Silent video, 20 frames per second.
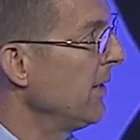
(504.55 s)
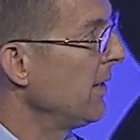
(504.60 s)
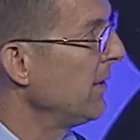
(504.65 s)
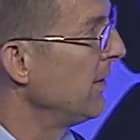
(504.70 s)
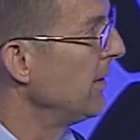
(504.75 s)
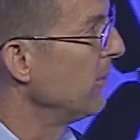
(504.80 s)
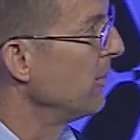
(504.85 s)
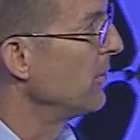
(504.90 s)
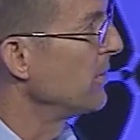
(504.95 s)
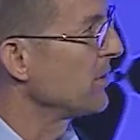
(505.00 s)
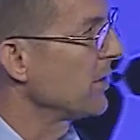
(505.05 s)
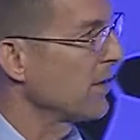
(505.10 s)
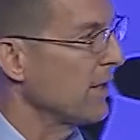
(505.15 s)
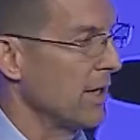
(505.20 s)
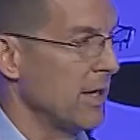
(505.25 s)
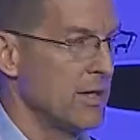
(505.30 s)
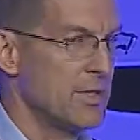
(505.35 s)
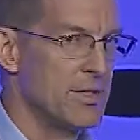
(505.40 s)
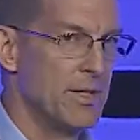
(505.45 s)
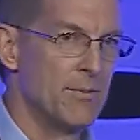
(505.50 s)
that was a
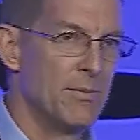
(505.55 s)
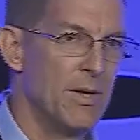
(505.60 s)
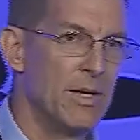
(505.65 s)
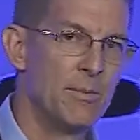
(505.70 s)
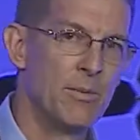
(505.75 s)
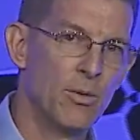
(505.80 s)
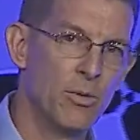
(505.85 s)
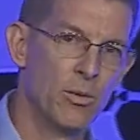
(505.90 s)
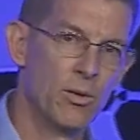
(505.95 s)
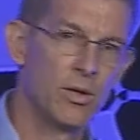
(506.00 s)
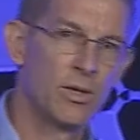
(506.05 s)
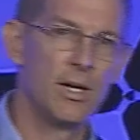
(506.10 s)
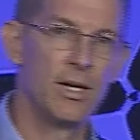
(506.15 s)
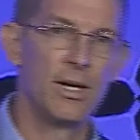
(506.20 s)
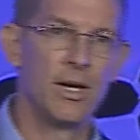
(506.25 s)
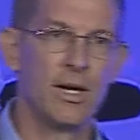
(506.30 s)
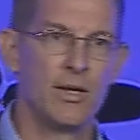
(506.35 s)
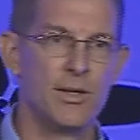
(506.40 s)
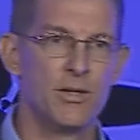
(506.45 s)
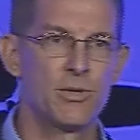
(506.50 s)
concept they'd been working on.